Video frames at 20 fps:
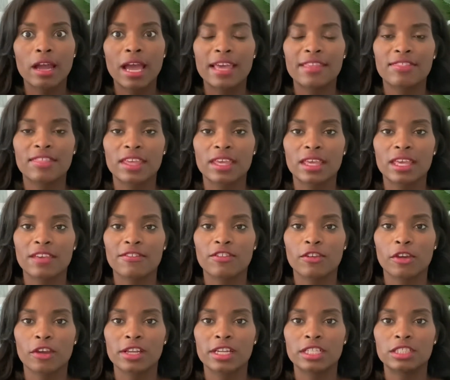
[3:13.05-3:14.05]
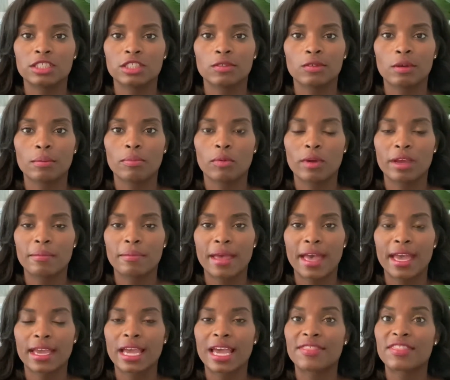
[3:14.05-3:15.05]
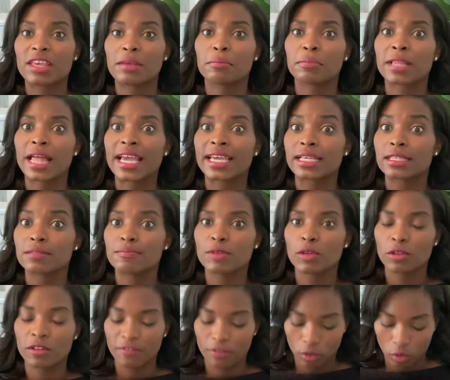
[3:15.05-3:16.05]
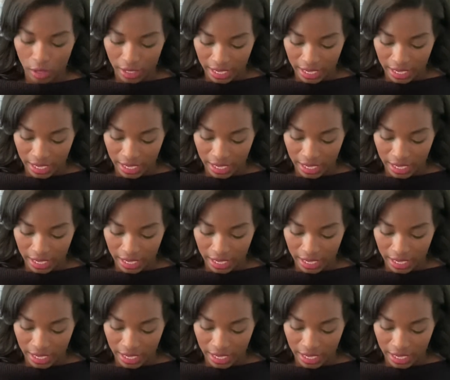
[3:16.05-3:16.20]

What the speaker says: I think if you're gonna do a boy bag, I think black is beautiful.